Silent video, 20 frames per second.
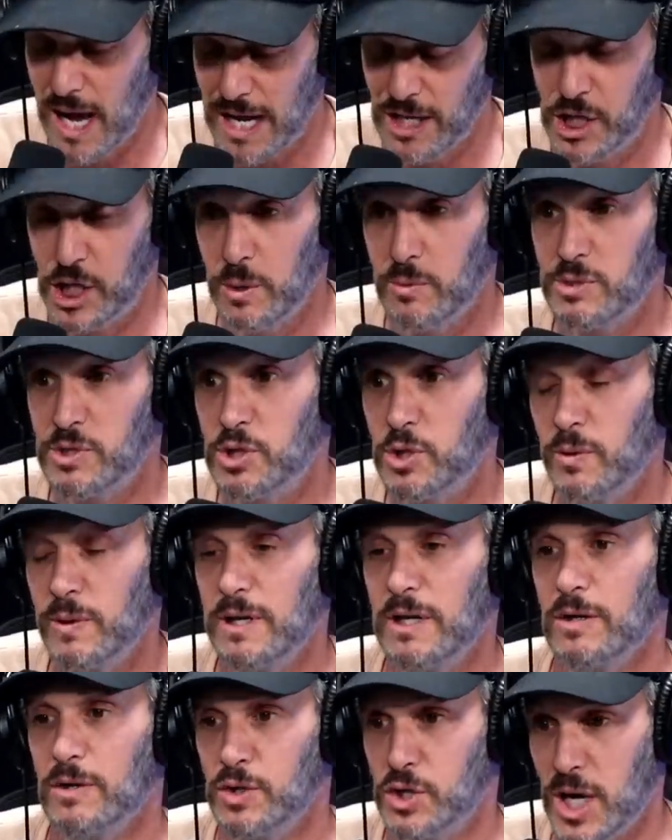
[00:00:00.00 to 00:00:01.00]
and she was
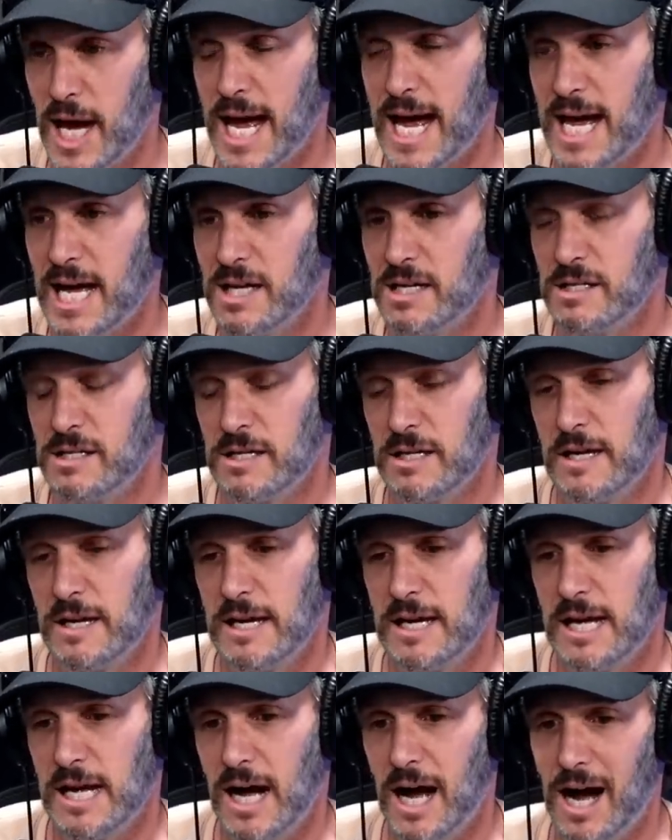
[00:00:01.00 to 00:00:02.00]
doing her jazz.
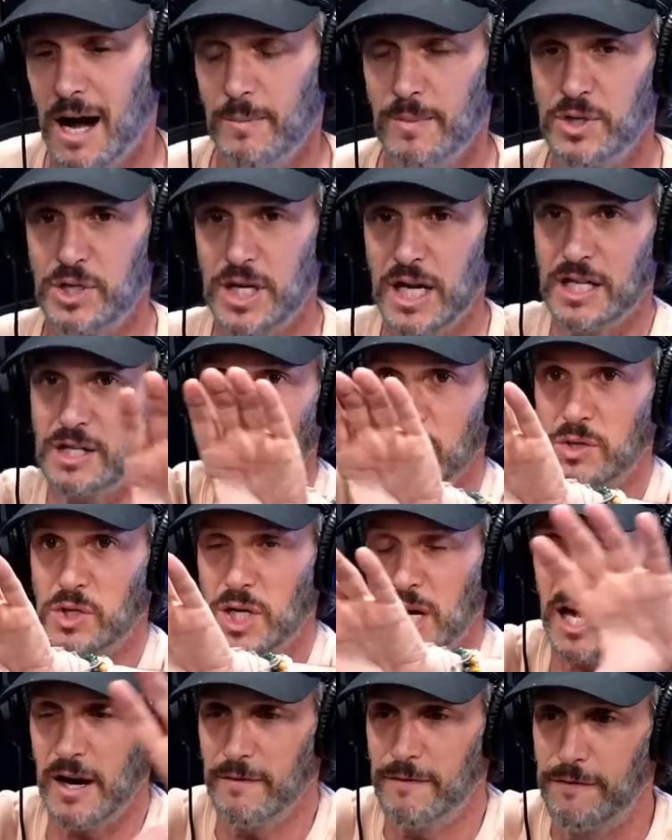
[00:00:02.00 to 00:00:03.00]
She
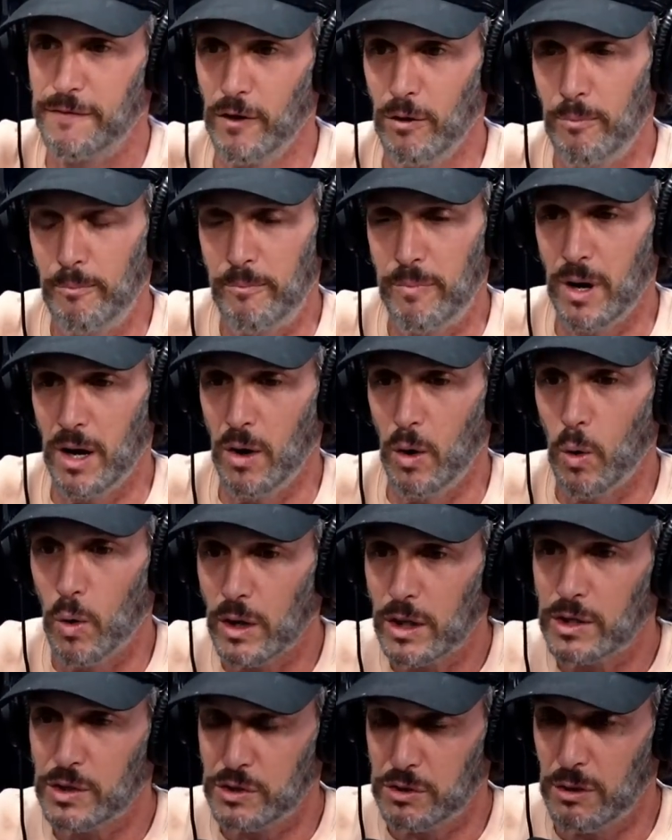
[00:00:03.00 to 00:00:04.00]
had a full
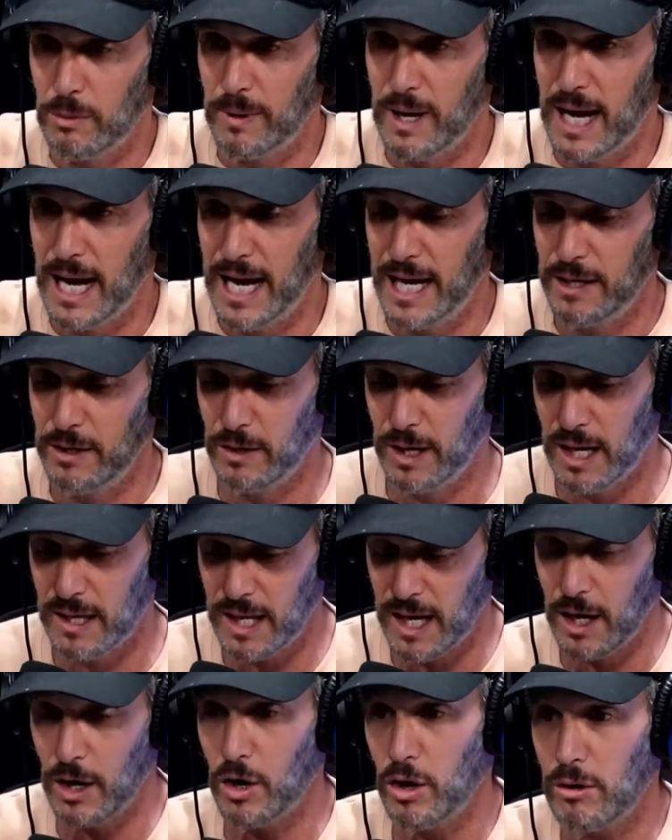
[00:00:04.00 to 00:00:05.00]
orchestra behind her and
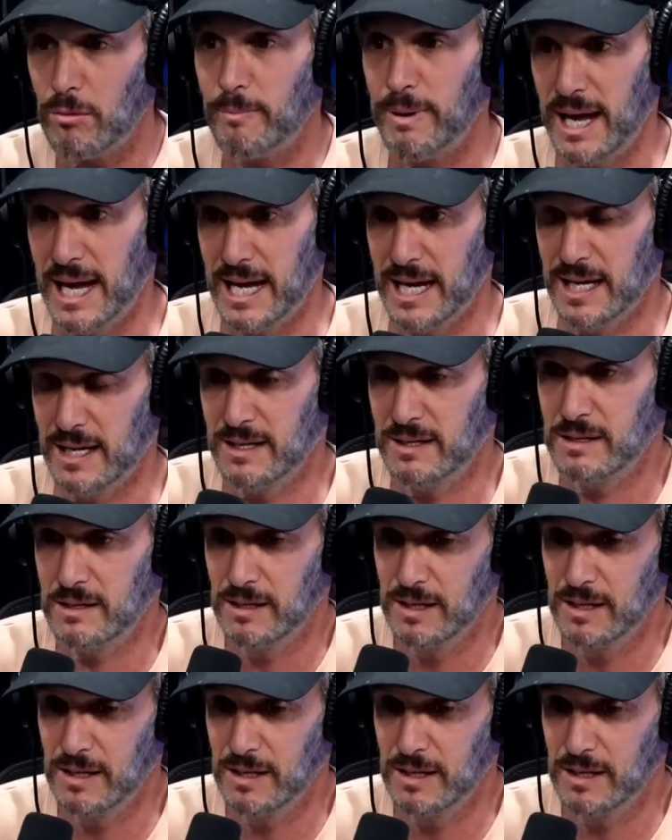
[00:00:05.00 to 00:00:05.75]
then her band.